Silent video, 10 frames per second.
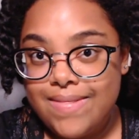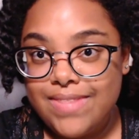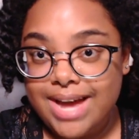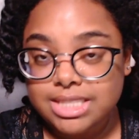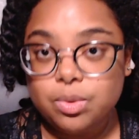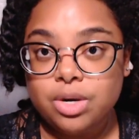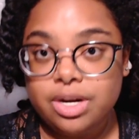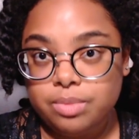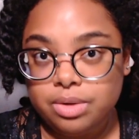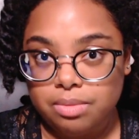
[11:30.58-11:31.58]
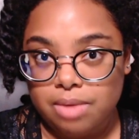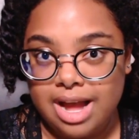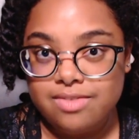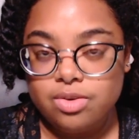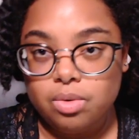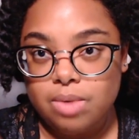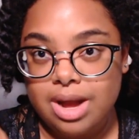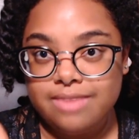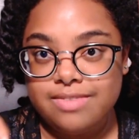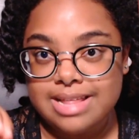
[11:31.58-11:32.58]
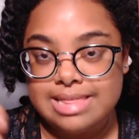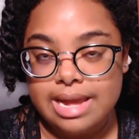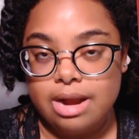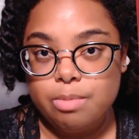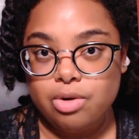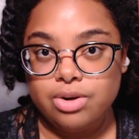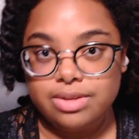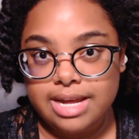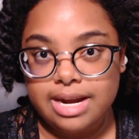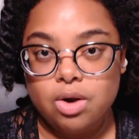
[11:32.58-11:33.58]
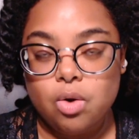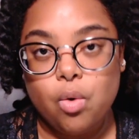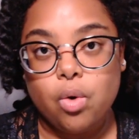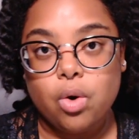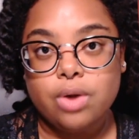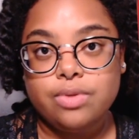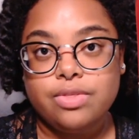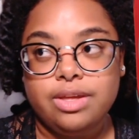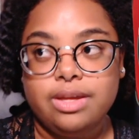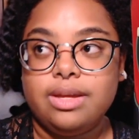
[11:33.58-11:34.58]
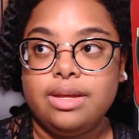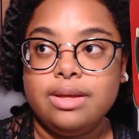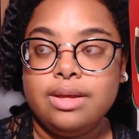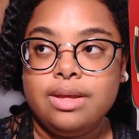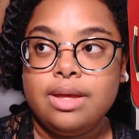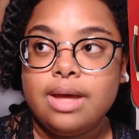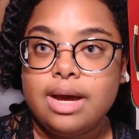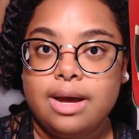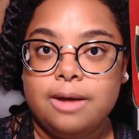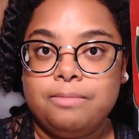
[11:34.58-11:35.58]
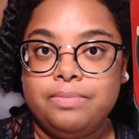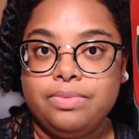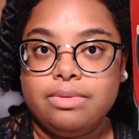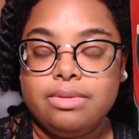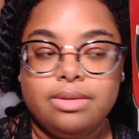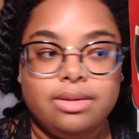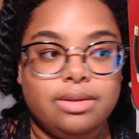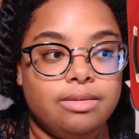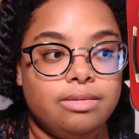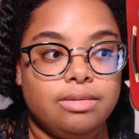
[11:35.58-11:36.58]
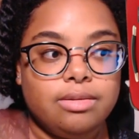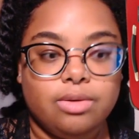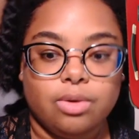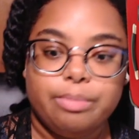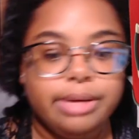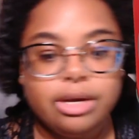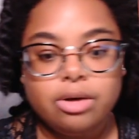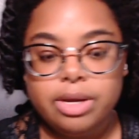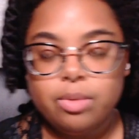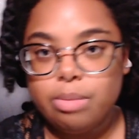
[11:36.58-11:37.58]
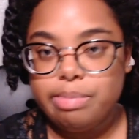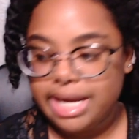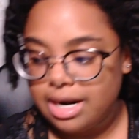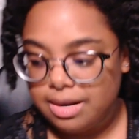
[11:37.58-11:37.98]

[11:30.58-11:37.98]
That's where it will arrive. It will arrive at the airport there or the um, your BOE will pick it